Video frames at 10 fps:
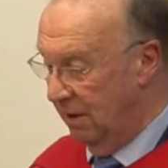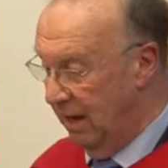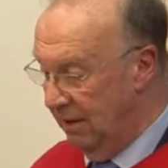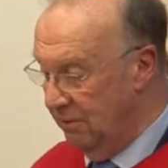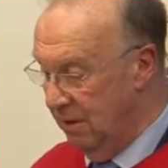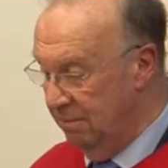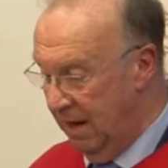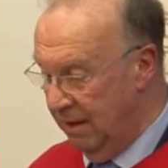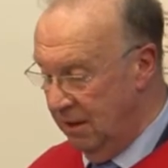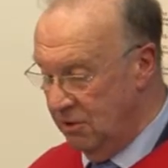how do we
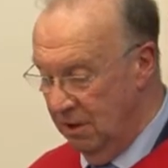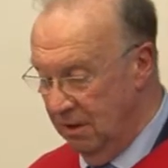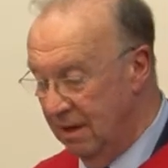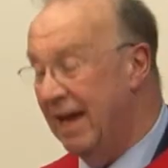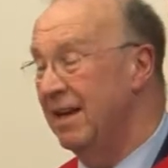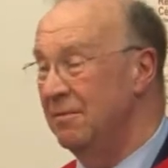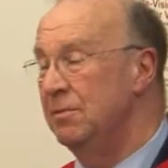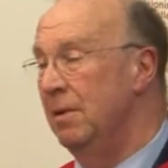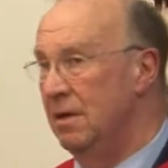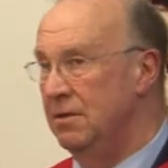manage
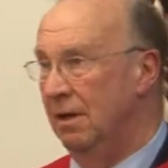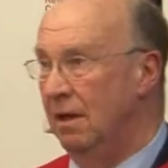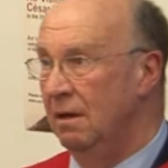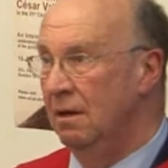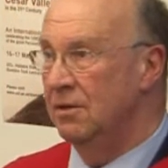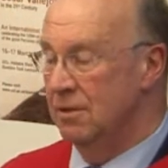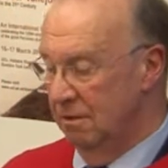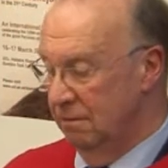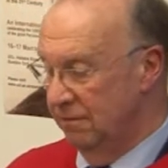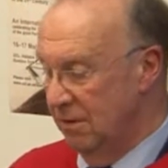adaptability
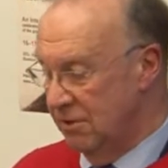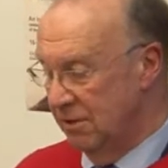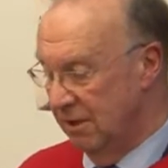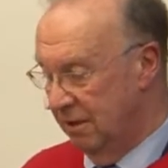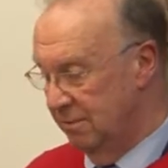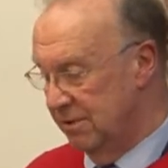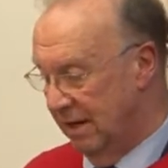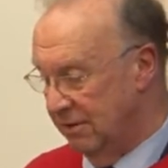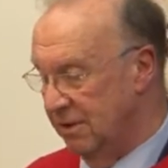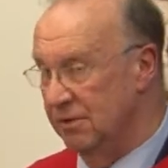to future
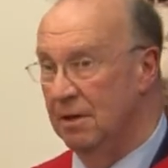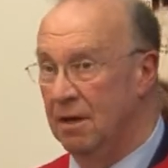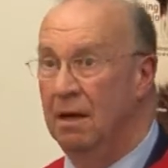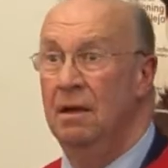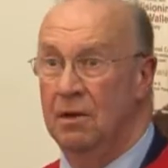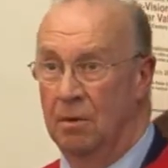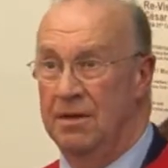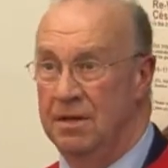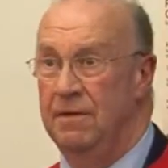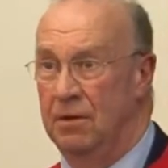circumstances that are
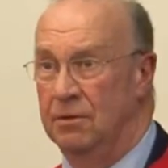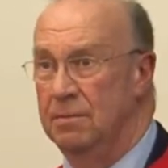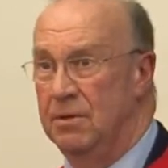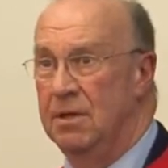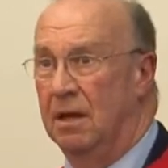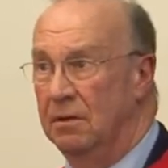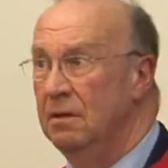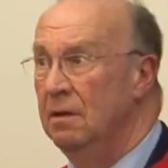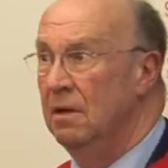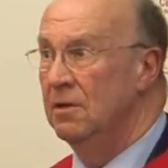quite difficult to predict?
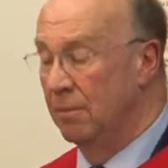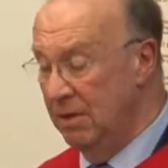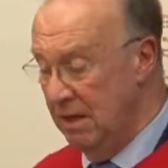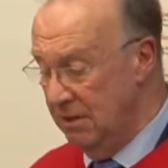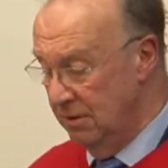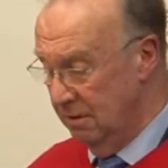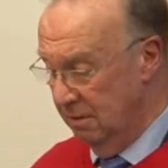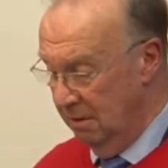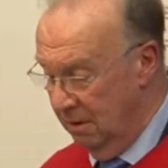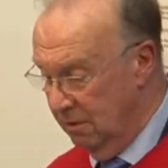So we need to
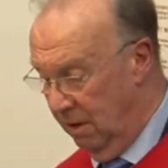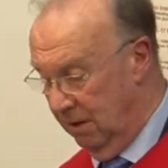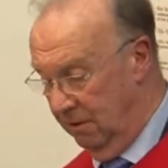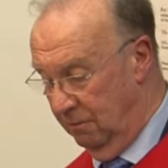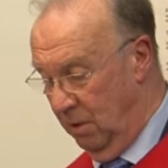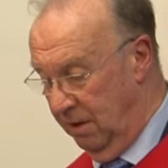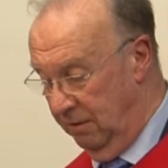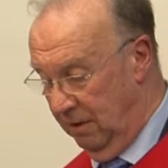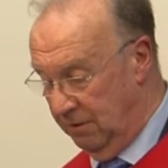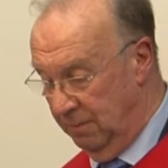do quite a lot of work
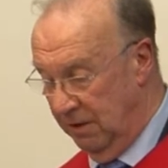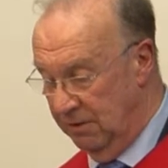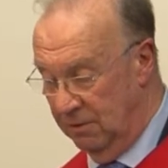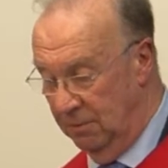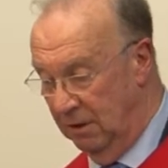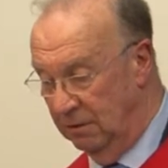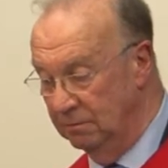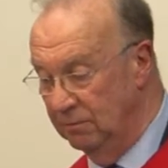in that space as well.